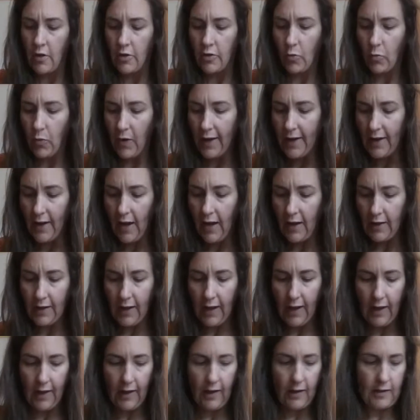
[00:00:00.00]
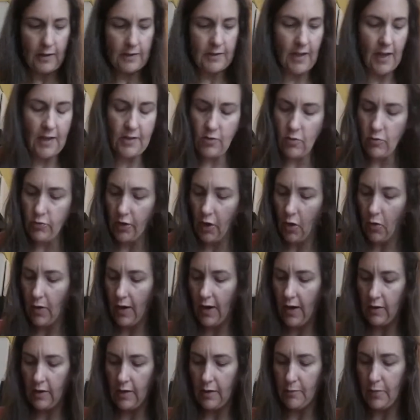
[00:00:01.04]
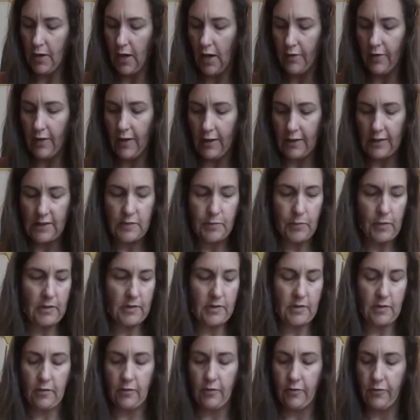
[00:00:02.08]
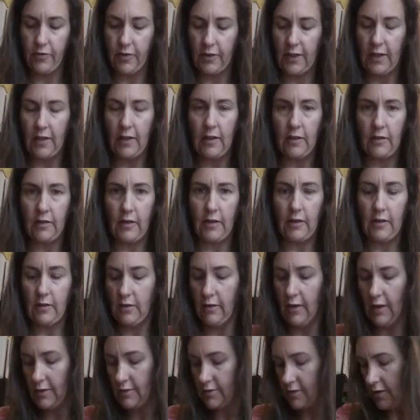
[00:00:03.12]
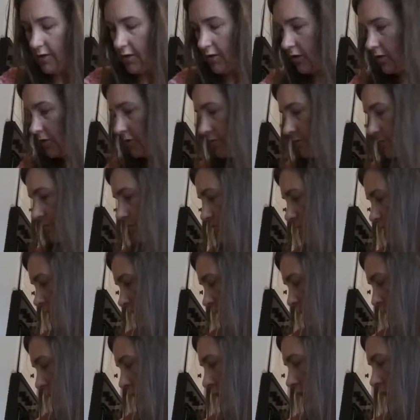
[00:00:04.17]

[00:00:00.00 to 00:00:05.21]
the way I can is I don't go out and buy that expensive kit that they sell, like